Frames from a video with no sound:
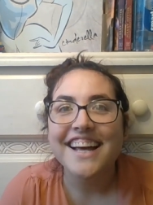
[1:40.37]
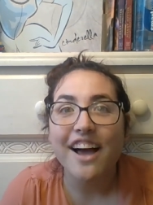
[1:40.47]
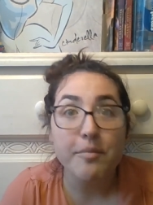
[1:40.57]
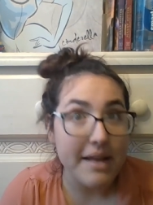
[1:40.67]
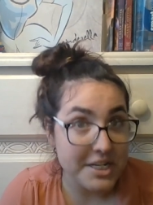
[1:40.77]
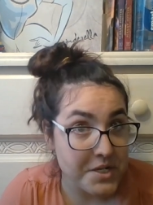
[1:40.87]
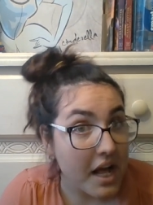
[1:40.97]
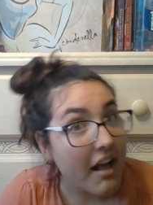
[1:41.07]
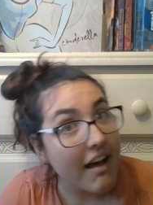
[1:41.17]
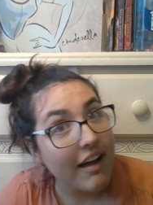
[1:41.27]
on
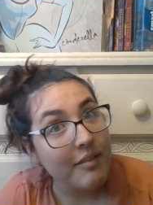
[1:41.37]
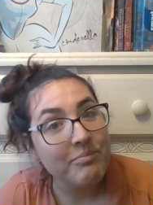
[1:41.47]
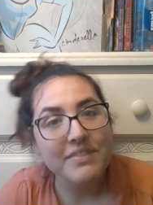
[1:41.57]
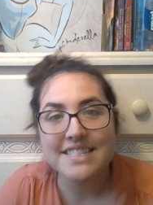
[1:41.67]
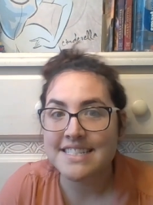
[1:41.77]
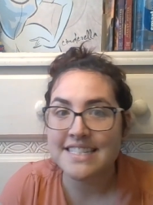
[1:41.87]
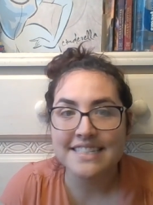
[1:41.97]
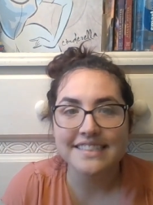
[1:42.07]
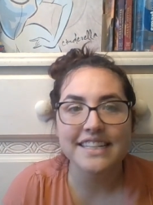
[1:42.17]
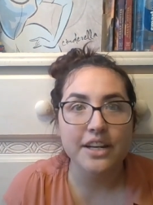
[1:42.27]
Match.com. This
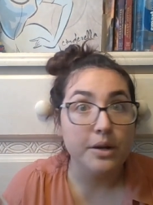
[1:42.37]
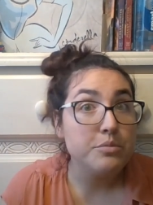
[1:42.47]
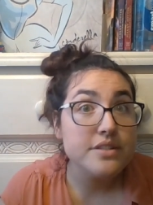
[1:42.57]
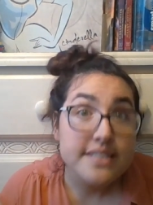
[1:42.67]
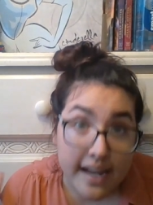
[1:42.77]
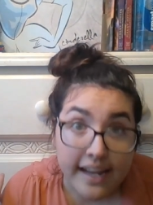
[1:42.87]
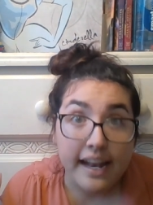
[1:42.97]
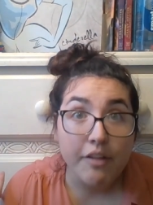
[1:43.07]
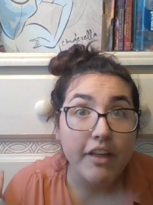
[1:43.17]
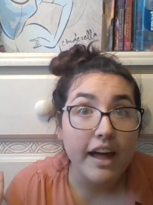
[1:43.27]
isn't, I'm just saying
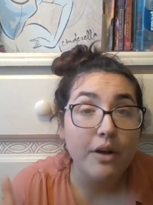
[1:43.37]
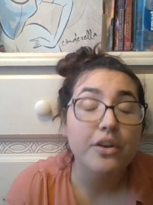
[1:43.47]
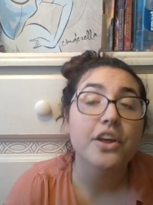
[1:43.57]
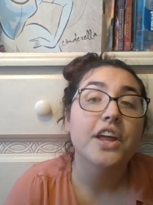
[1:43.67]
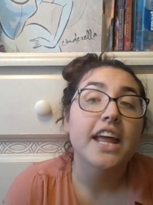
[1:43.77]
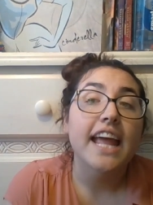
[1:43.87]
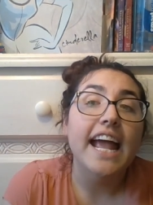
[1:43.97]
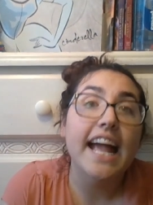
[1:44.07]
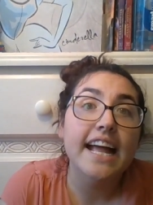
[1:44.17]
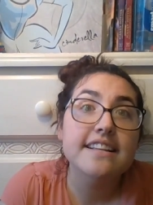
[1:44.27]
it out loud.
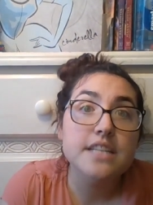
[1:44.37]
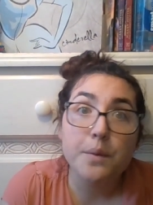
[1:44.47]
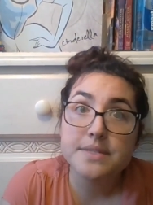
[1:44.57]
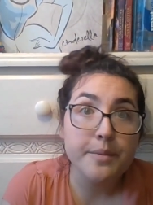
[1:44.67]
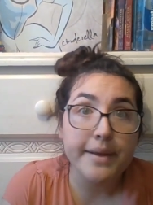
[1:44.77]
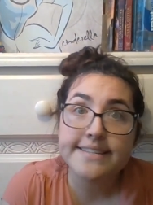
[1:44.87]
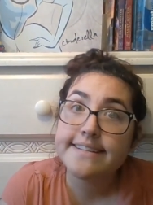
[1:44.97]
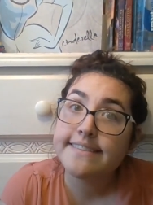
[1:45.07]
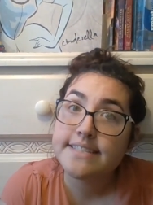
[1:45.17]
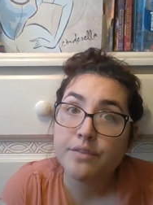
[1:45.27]
And it was the best
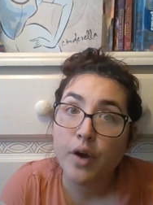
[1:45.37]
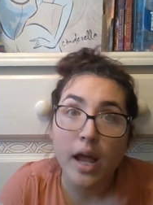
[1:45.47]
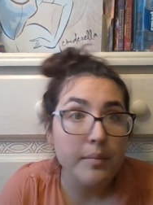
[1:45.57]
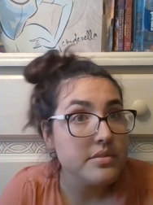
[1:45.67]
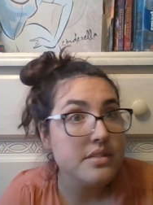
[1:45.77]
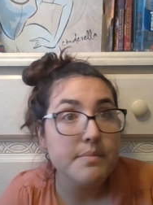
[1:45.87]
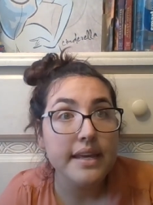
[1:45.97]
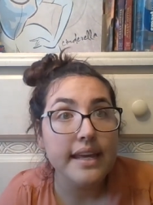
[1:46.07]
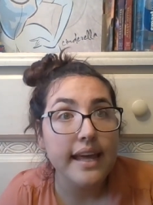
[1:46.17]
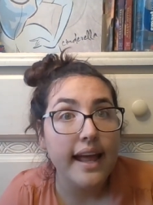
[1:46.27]
thing that's ever happened to
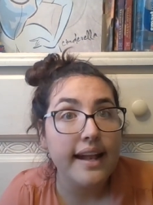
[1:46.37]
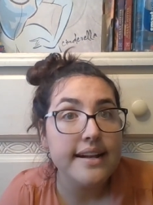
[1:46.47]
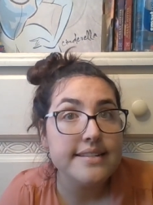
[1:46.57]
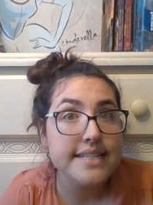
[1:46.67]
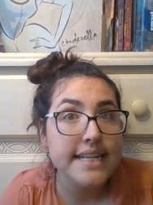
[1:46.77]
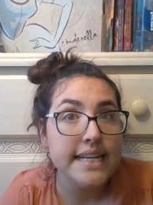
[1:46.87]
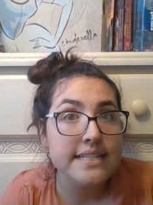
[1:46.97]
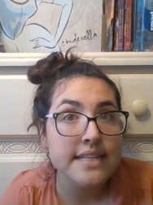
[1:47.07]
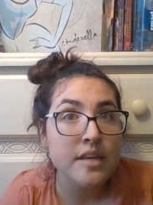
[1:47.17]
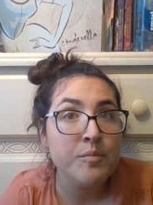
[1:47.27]
me. And he
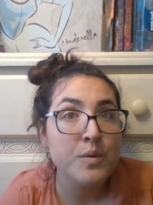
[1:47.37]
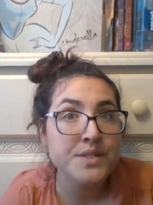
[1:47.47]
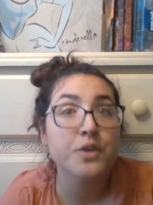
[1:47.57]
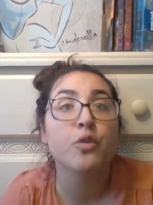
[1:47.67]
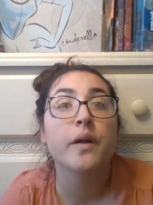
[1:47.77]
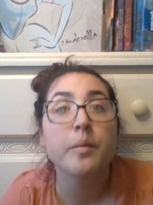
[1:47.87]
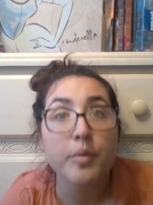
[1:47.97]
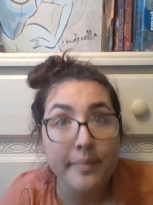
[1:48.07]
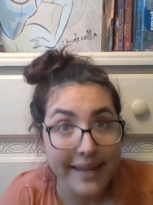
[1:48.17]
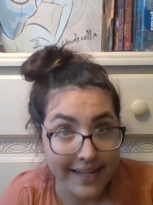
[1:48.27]
is the most
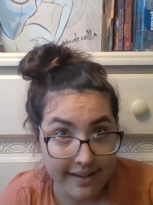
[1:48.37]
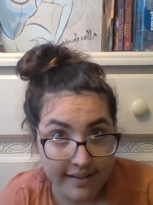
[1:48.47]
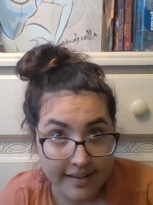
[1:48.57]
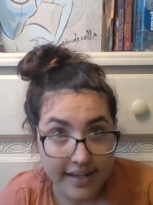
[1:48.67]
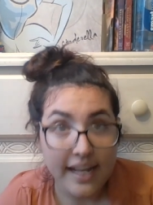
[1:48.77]
incredible man